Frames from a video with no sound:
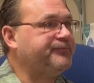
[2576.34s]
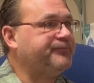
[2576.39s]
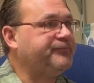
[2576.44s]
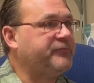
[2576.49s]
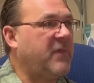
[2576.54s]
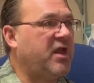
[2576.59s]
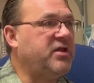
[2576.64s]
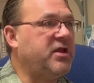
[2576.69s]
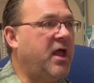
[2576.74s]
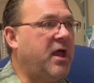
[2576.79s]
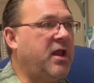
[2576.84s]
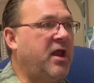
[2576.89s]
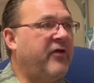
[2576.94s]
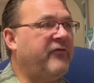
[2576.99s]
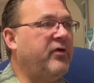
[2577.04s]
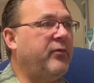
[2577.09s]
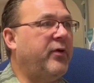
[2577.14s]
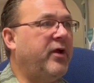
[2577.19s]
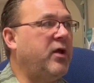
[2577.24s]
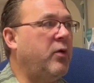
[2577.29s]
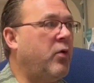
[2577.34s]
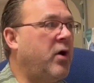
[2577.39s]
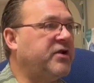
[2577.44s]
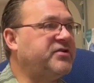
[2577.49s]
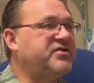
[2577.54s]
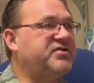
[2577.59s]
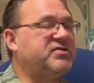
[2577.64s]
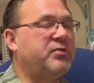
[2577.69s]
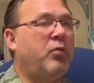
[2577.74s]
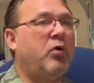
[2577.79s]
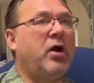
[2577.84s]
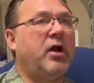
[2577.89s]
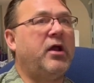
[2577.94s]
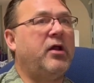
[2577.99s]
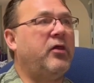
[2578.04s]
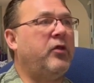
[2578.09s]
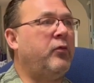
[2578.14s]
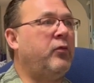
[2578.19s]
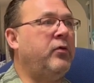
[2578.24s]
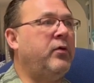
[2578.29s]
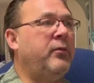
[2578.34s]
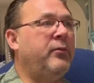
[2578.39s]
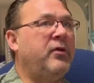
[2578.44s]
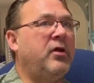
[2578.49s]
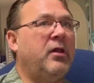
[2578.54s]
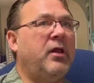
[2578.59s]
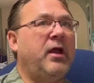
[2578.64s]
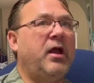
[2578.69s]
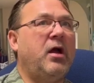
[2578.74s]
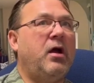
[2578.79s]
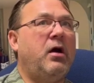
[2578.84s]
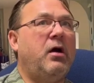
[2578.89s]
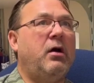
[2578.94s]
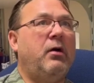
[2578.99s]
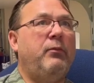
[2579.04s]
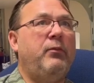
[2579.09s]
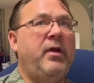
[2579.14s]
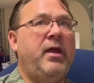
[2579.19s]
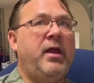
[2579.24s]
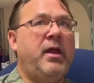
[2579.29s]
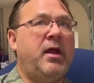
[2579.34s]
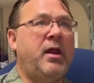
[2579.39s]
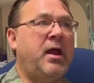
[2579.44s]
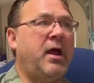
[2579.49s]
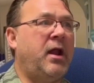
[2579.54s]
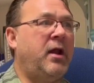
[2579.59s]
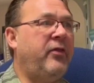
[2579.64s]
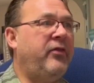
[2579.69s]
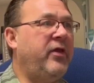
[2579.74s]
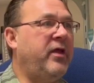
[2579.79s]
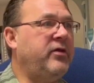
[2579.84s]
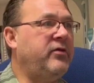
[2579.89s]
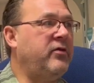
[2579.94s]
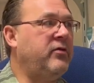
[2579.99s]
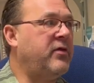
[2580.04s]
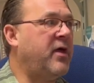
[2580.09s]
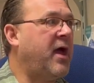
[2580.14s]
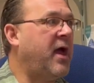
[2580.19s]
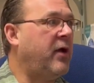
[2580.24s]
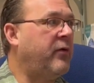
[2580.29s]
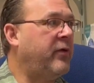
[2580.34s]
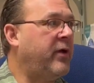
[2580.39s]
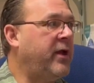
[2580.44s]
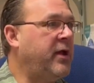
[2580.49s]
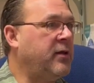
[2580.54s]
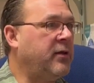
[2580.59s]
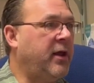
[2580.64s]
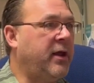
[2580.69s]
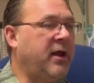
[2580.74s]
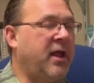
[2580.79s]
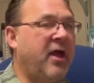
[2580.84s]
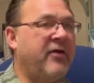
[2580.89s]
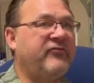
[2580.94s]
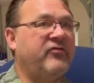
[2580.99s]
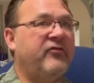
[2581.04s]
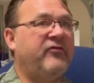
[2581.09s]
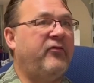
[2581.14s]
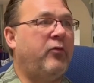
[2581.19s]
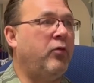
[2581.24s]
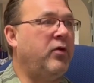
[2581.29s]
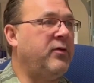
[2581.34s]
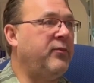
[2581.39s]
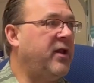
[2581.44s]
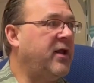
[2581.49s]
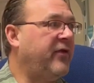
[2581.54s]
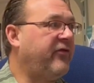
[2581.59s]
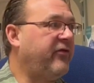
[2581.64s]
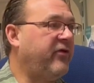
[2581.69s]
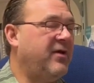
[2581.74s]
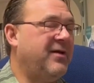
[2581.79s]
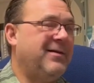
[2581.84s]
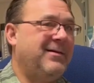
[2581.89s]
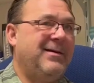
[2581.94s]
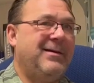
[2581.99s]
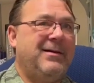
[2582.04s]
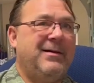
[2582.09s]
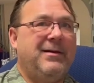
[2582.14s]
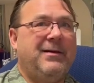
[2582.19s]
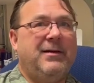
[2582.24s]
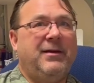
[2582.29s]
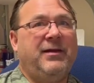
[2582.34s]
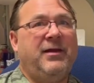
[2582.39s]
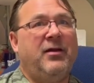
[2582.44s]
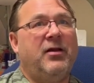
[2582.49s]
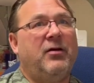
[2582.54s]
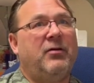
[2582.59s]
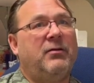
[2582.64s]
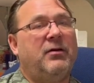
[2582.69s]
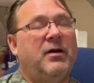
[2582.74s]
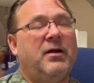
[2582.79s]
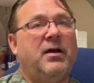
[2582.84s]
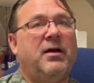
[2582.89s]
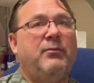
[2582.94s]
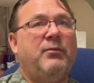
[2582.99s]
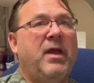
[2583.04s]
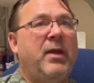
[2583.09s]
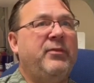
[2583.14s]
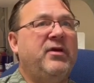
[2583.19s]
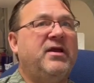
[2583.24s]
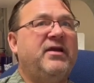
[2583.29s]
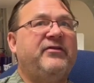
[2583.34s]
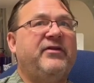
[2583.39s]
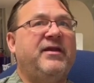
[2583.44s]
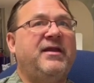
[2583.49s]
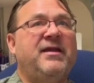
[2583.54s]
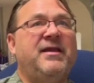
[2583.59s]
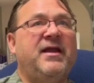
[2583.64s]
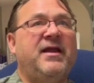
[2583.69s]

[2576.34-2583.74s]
And yet everybody watches them walk out of the room and they're like, oh man, how did they do that, right? Like after 40 minutes, maybe because they didn't